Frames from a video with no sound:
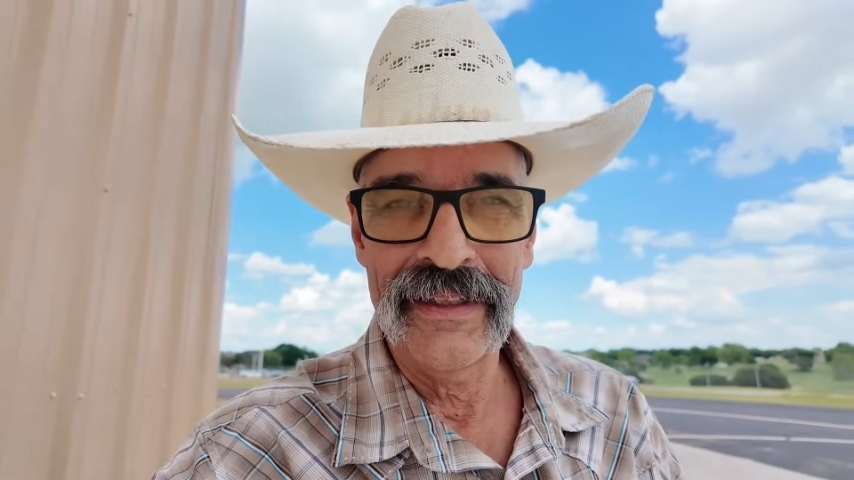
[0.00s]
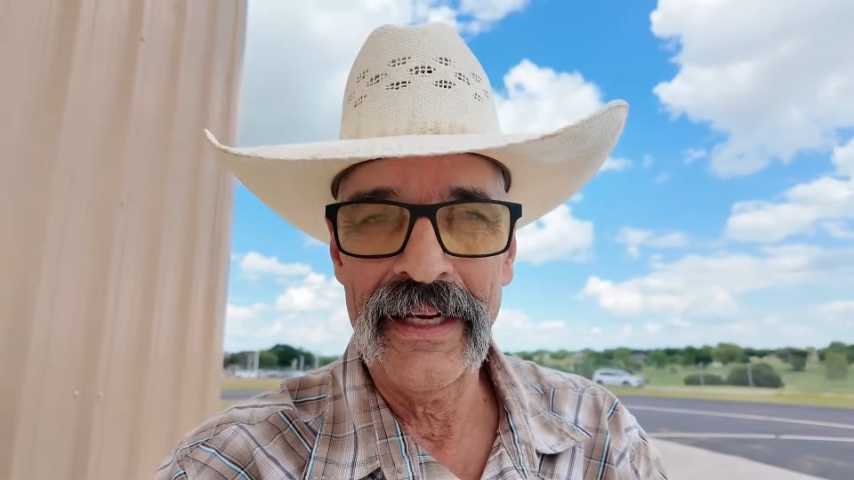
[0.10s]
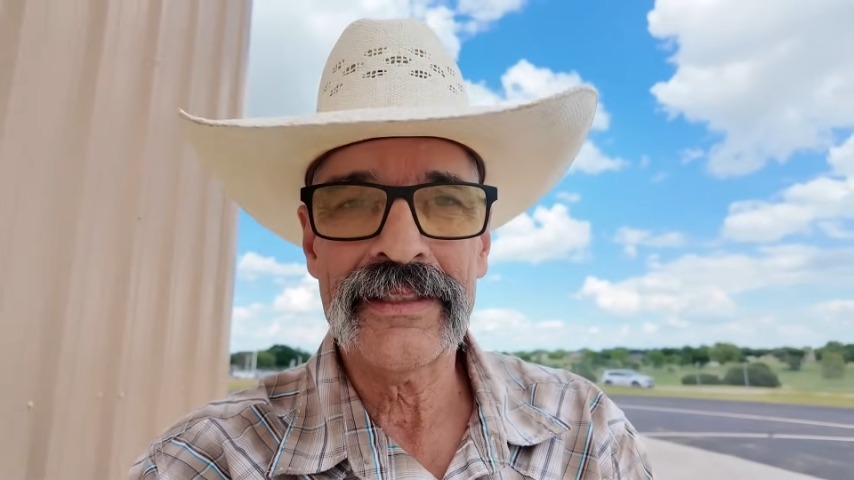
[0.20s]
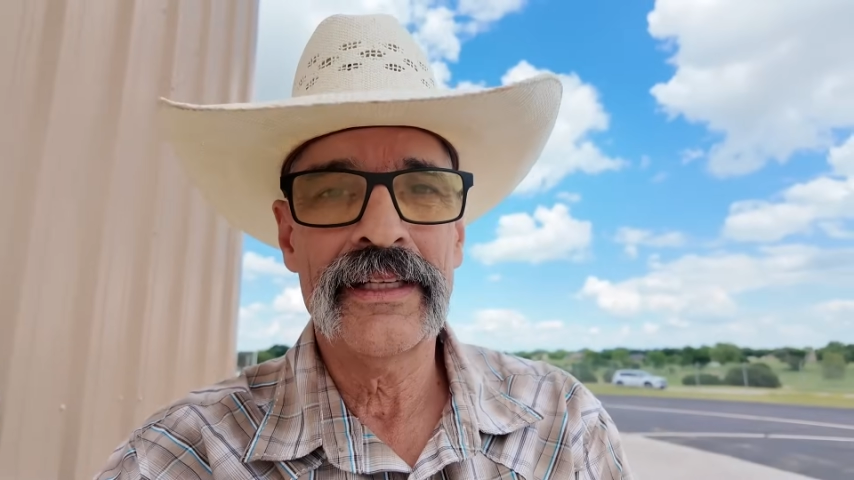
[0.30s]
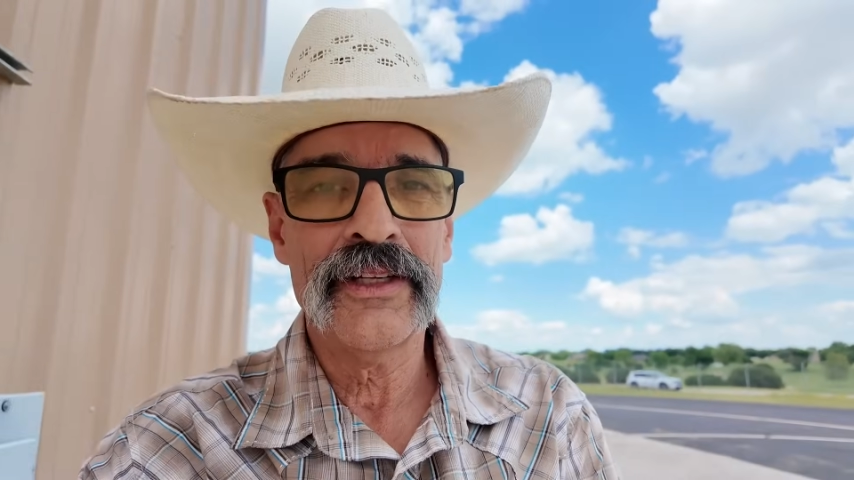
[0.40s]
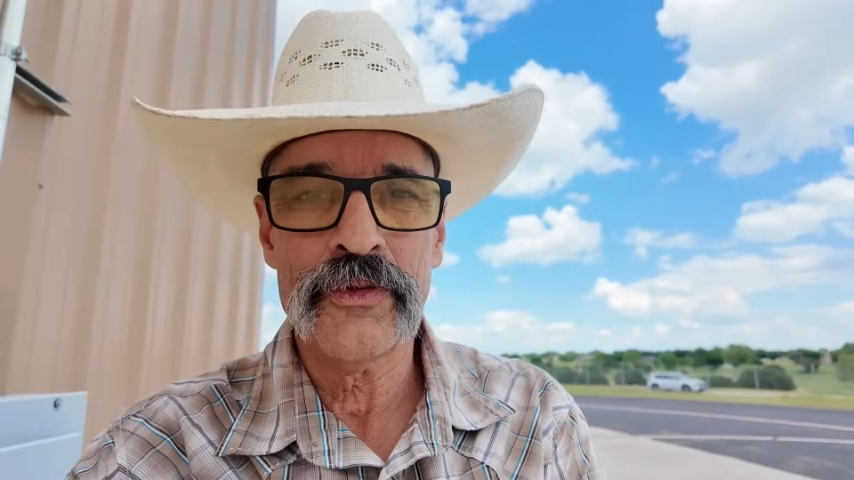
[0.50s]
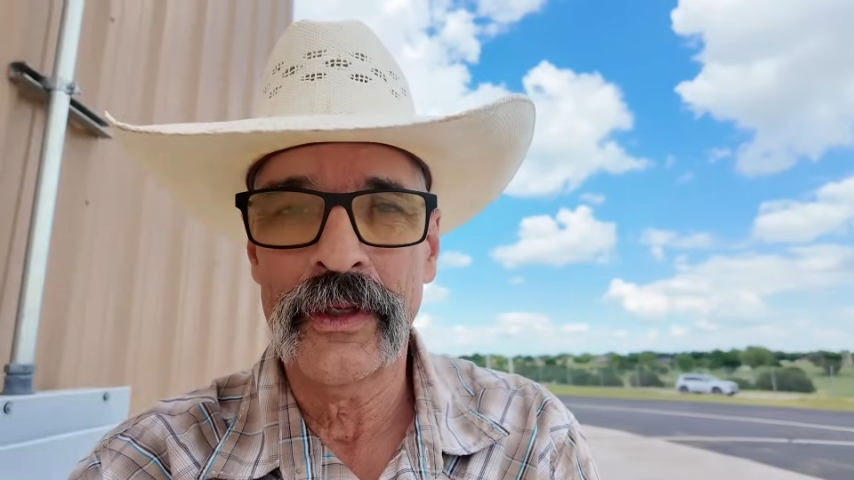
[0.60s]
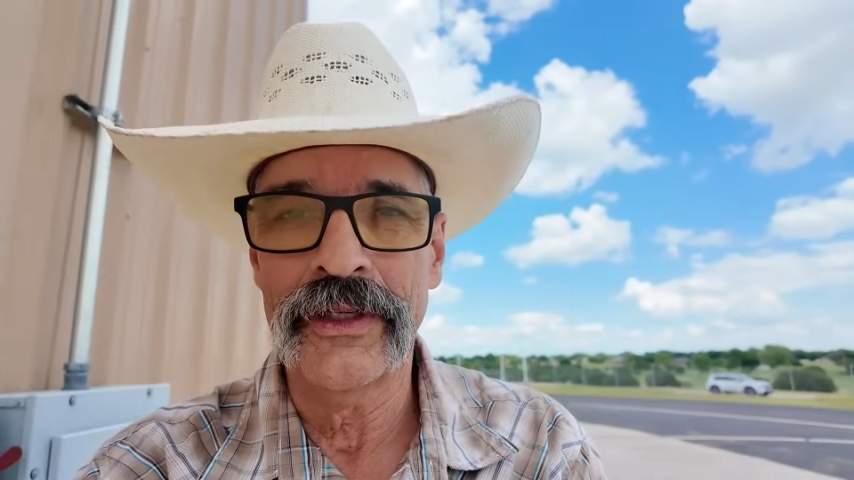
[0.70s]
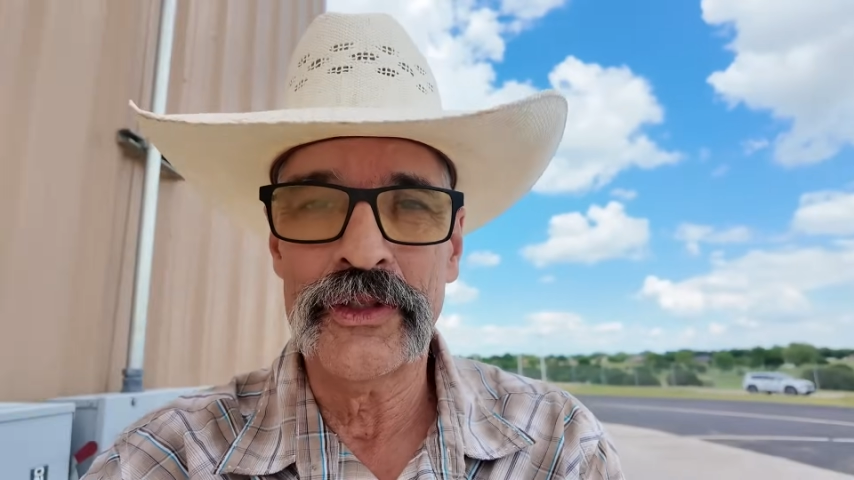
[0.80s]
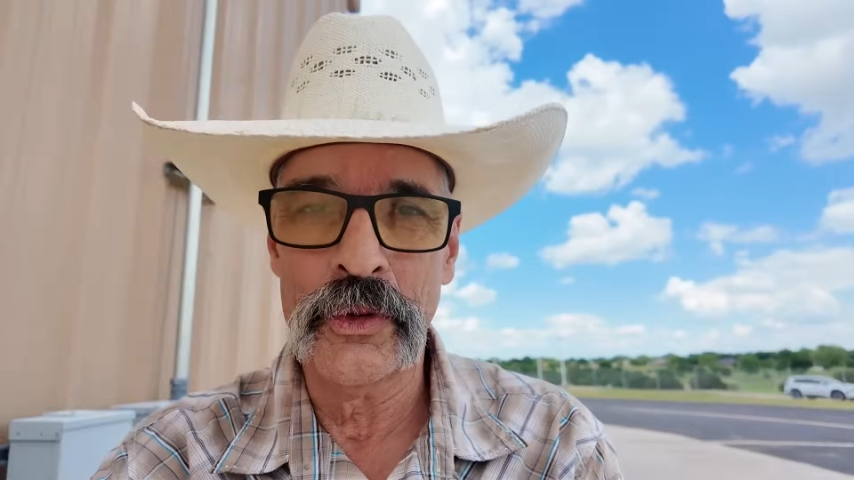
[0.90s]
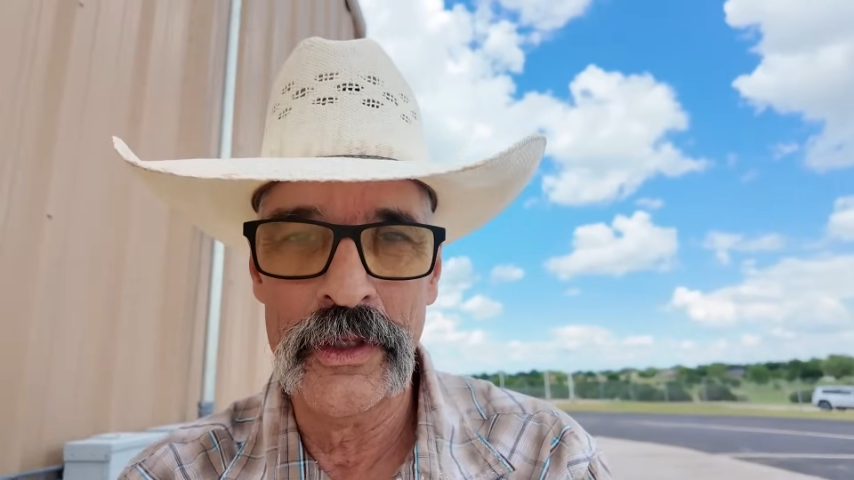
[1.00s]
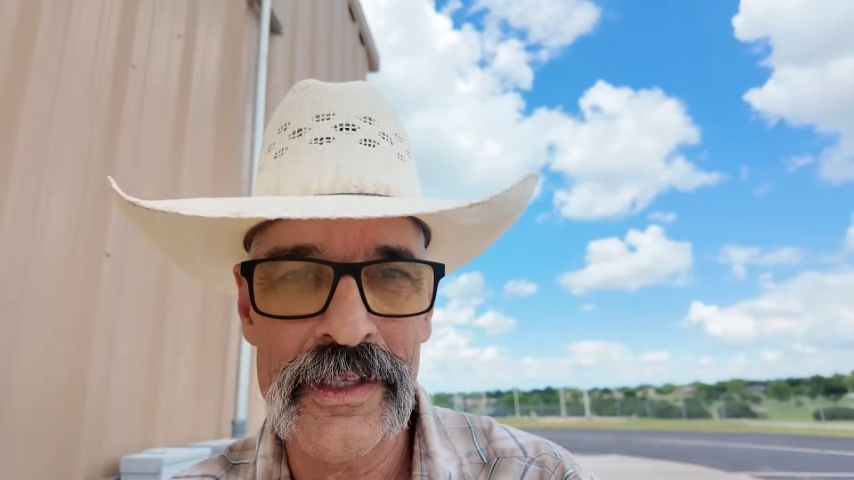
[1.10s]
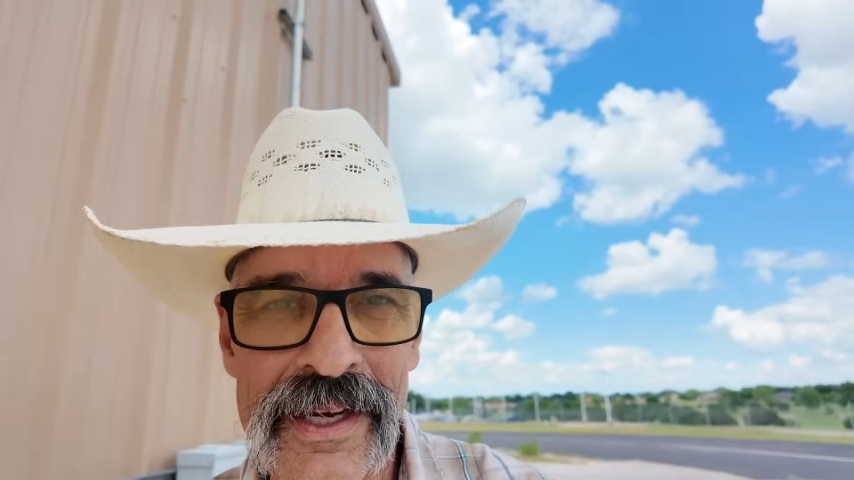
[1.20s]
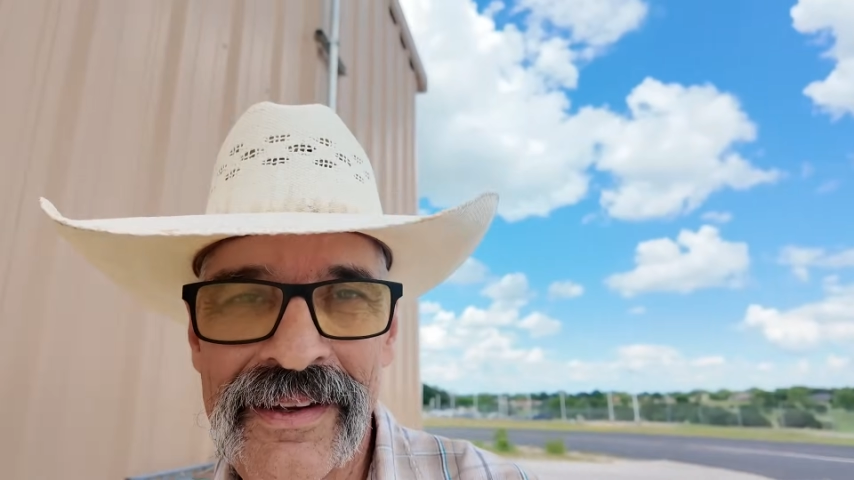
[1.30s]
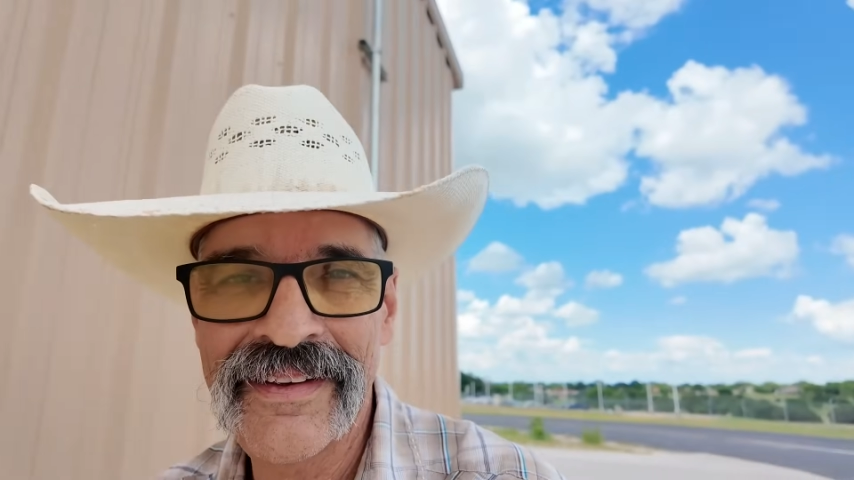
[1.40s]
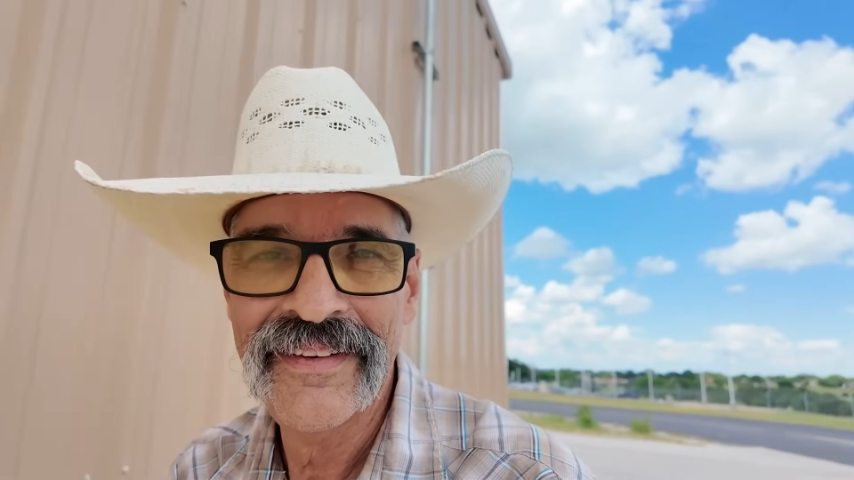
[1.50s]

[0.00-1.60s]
Actually, it's really Julie's.